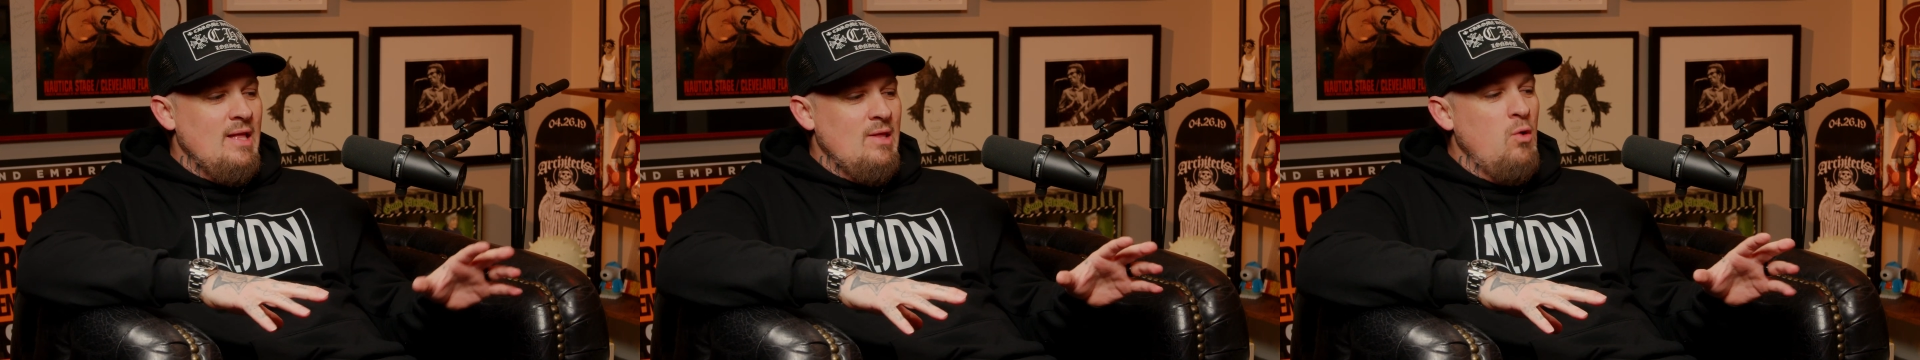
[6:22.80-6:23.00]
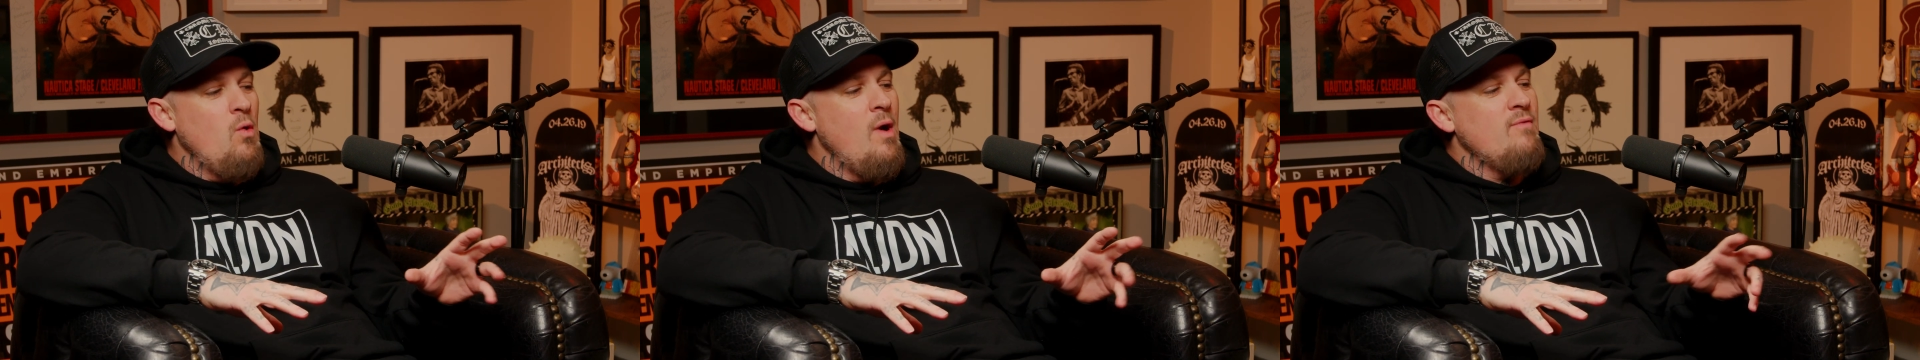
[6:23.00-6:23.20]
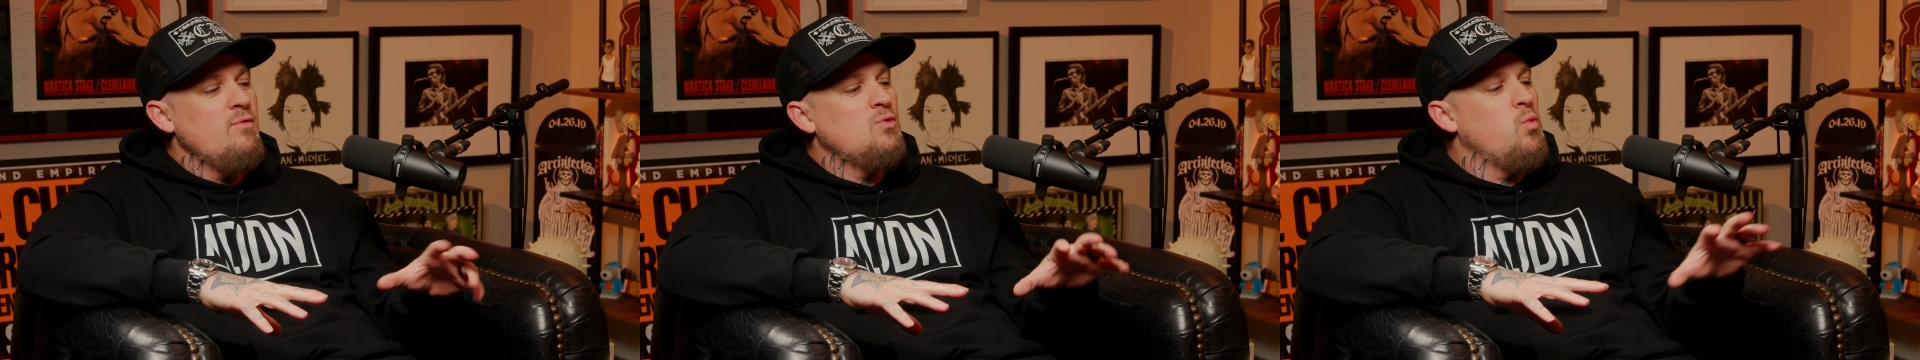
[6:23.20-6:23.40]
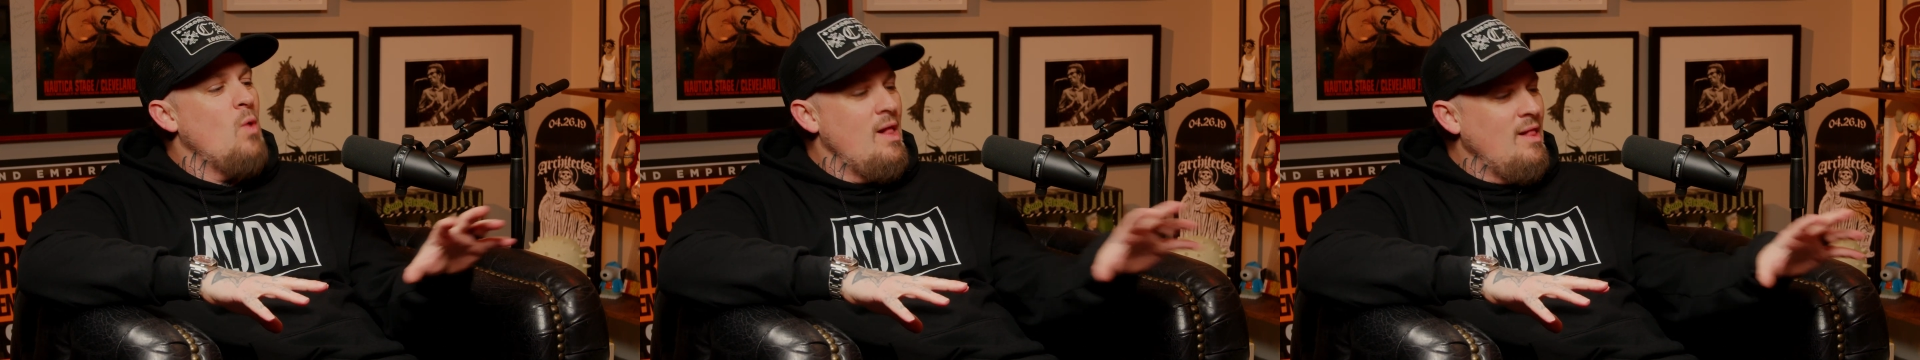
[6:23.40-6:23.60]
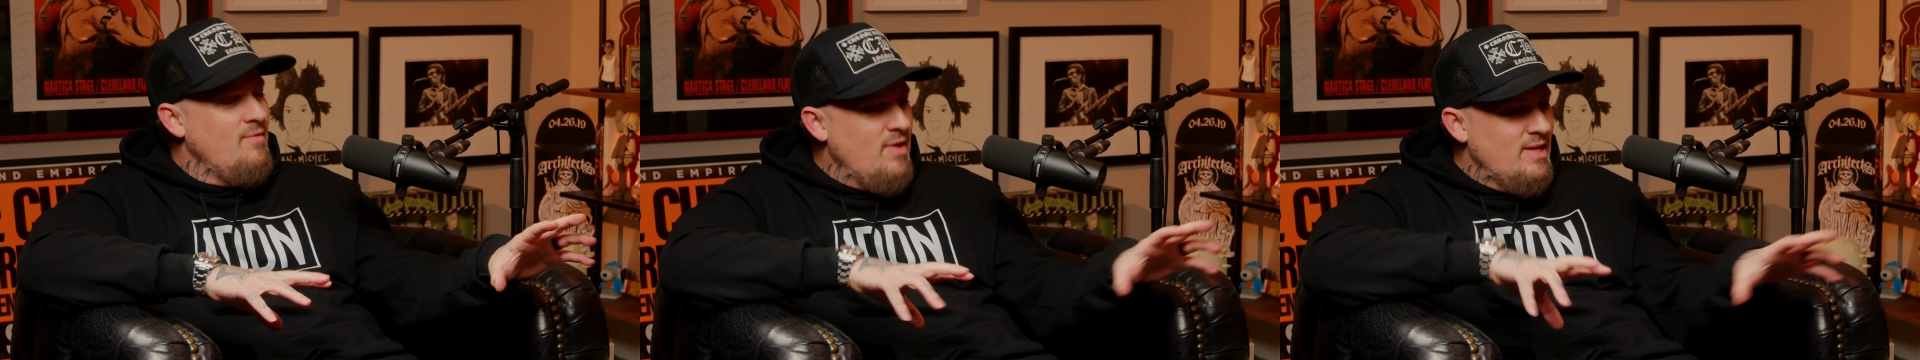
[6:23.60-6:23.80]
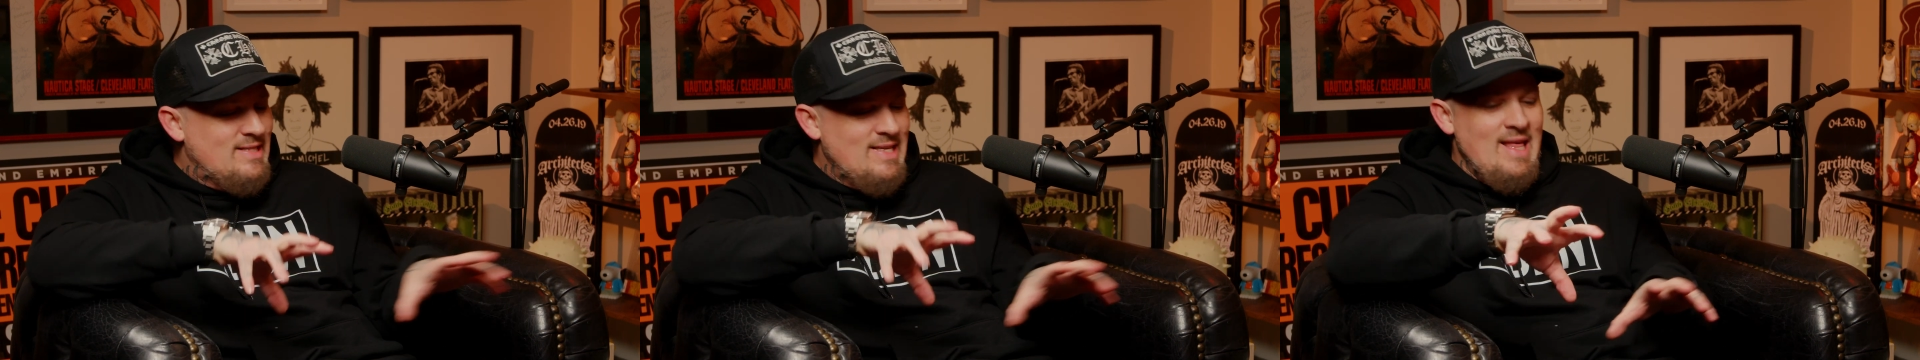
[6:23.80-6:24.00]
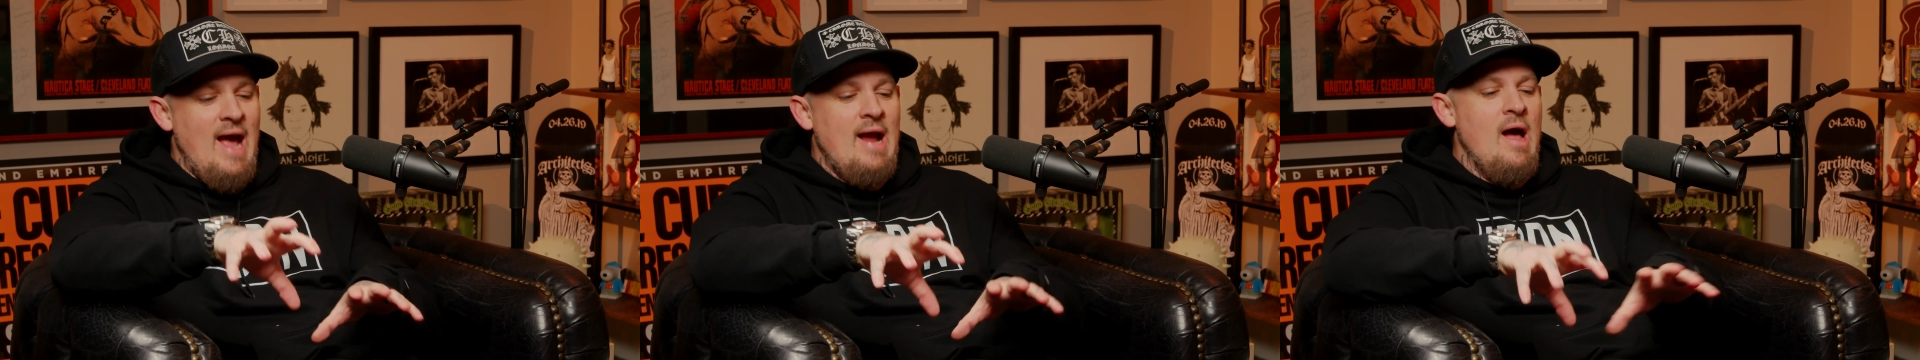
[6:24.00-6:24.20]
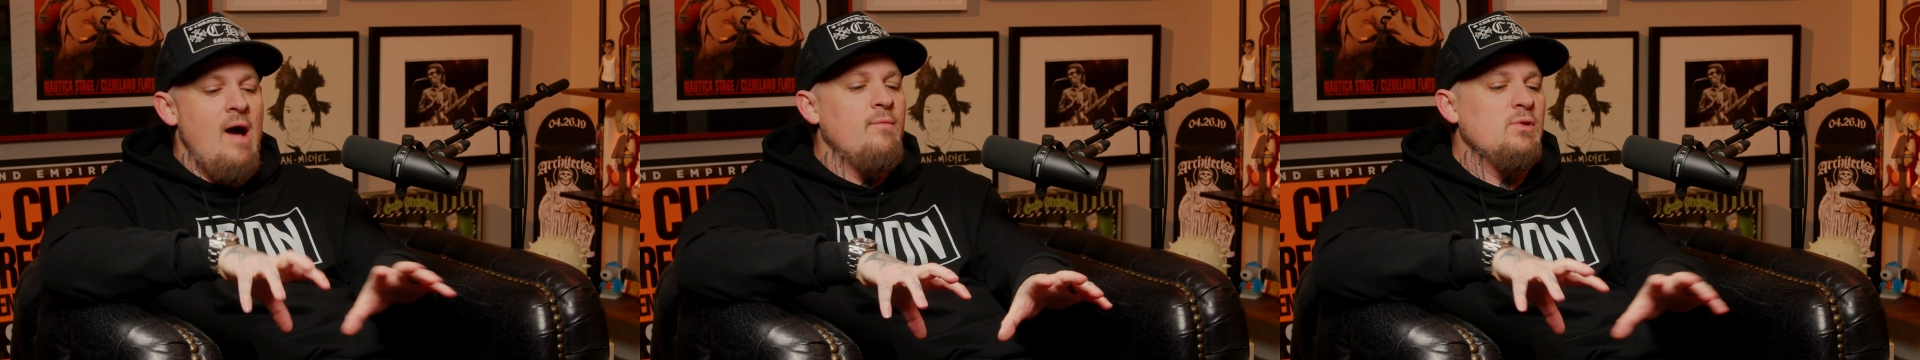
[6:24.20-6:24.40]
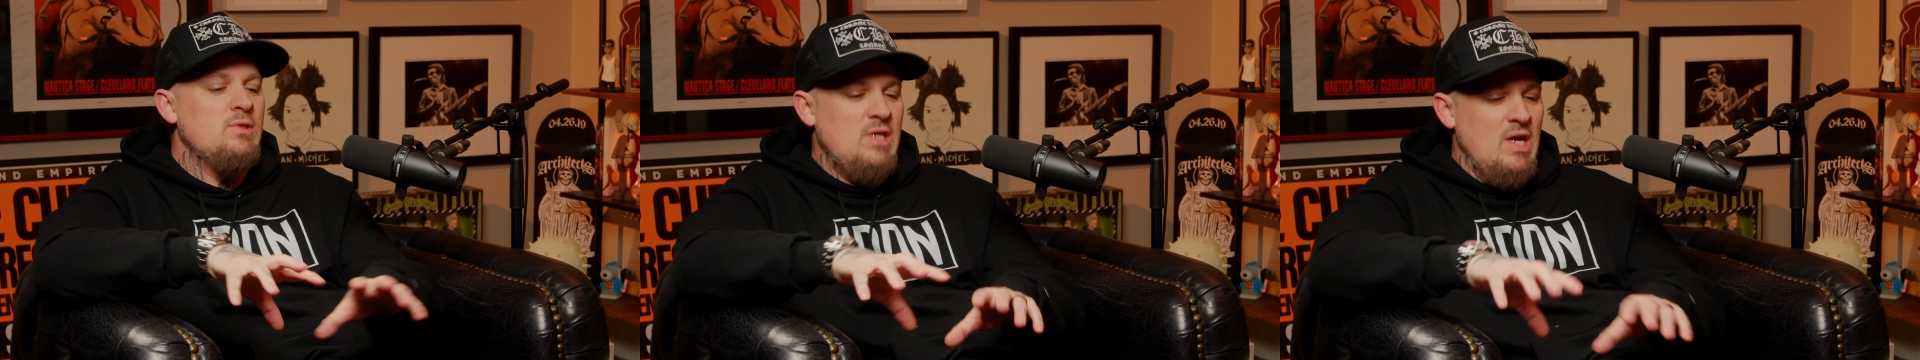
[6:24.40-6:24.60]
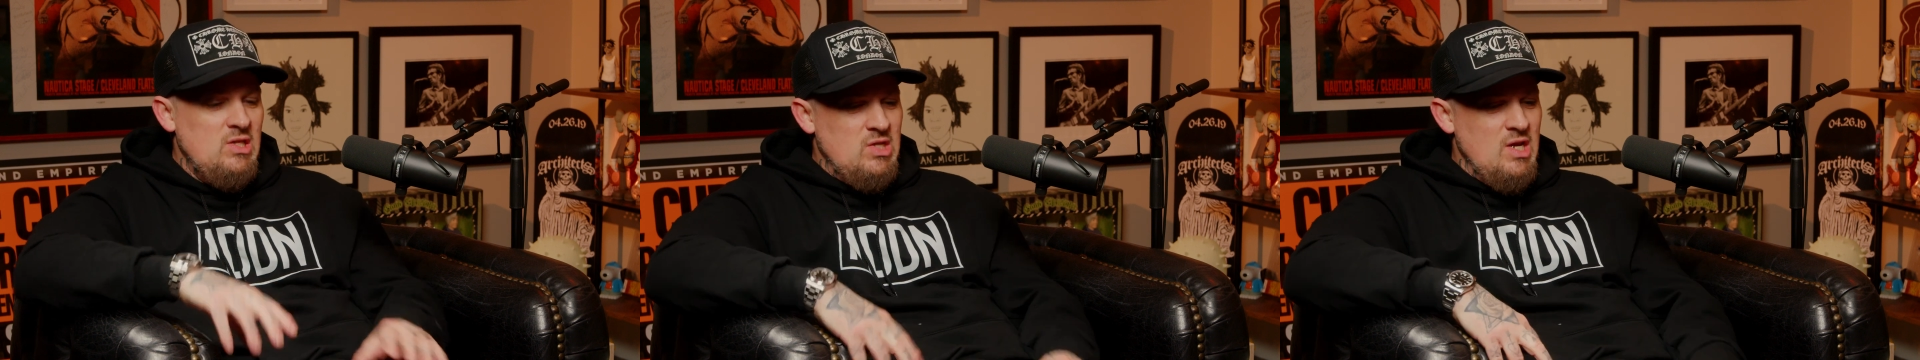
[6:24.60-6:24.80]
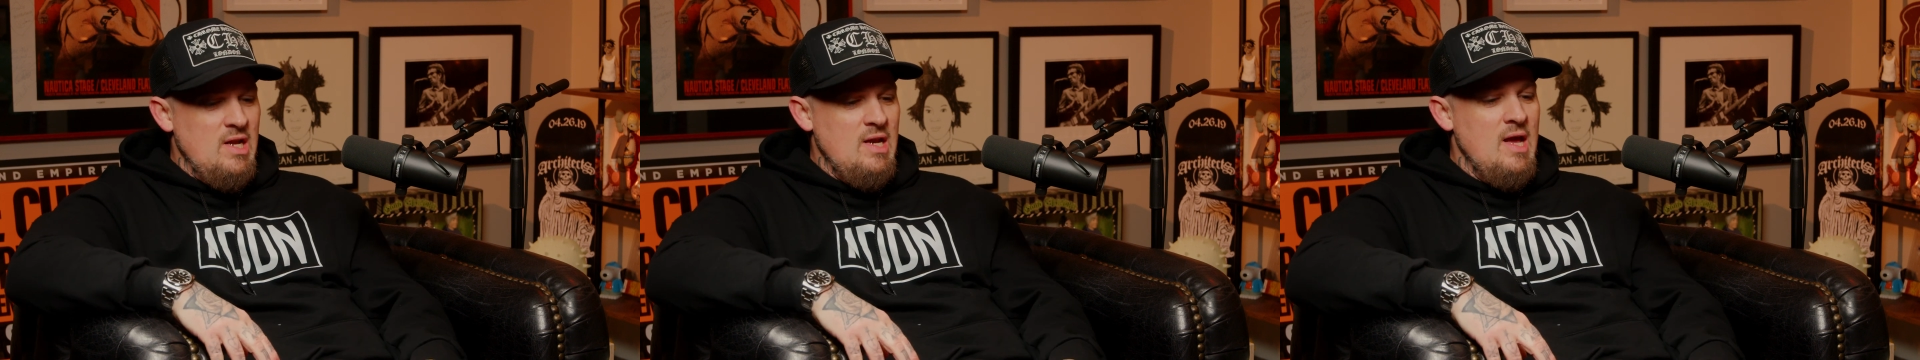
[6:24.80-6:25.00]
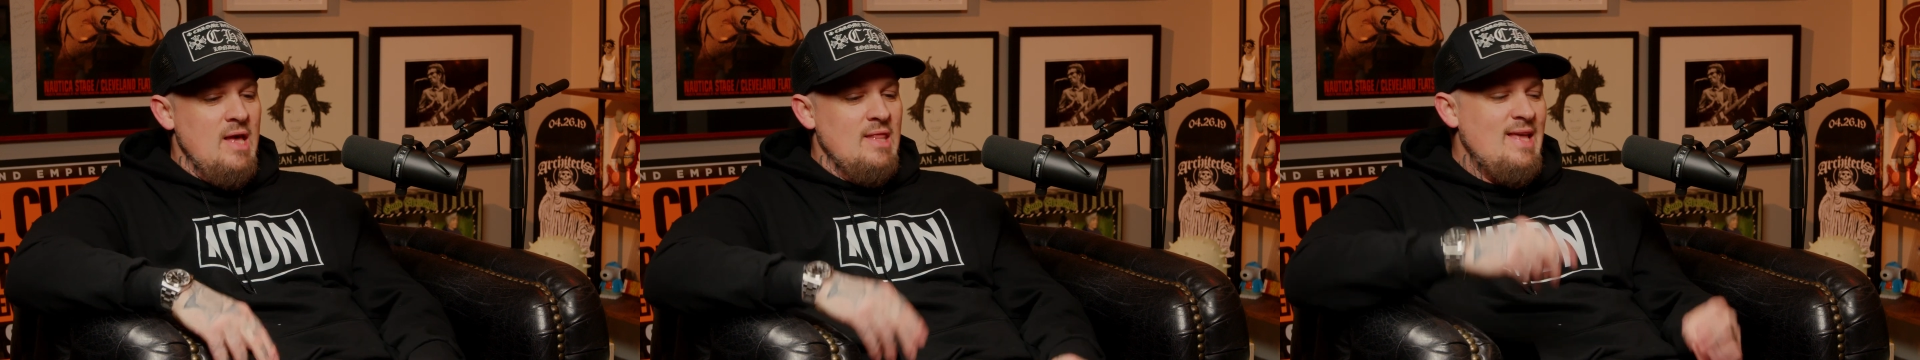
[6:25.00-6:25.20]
whoever's relevant to that conversation.